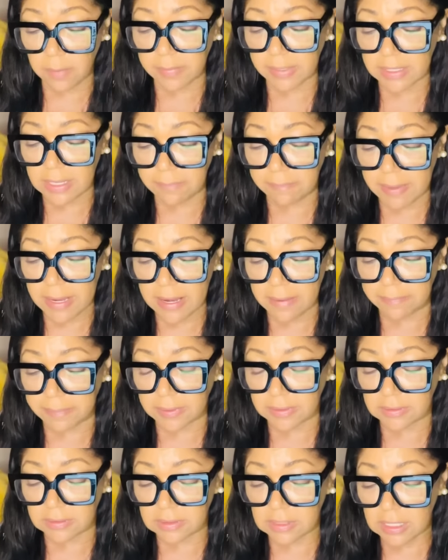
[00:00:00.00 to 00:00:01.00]
many
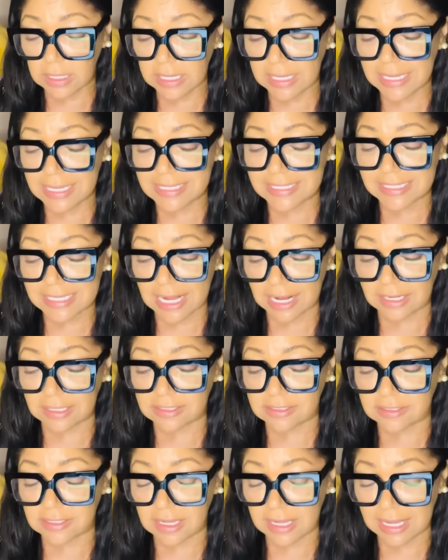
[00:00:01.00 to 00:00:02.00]
people he
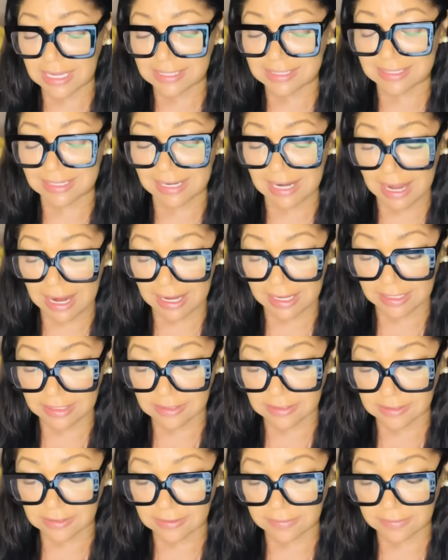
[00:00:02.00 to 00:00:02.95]
tells his lies.